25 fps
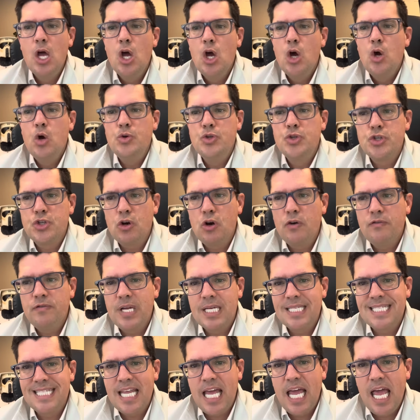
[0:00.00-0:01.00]
who served
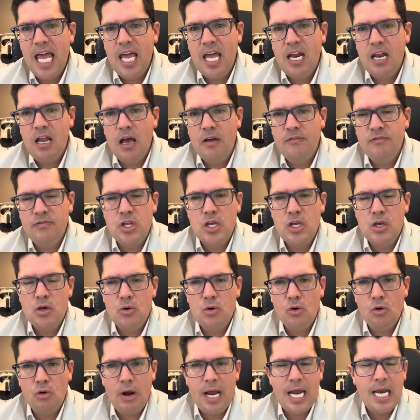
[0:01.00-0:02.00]
as the head of the
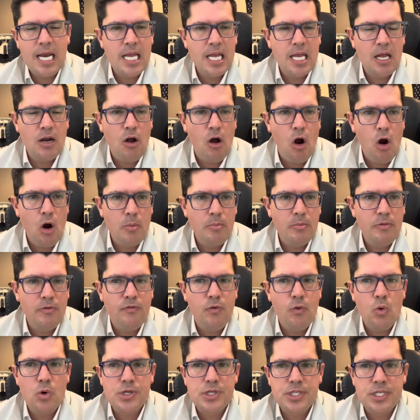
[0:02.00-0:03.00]
Ukrainian Armed
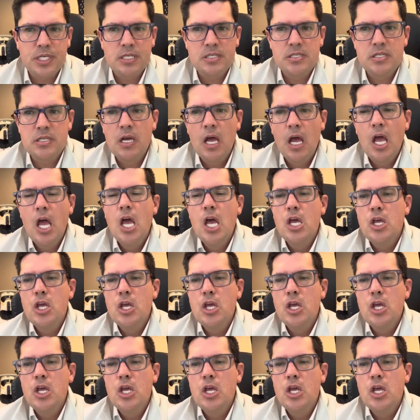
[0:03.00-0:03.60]
Forces.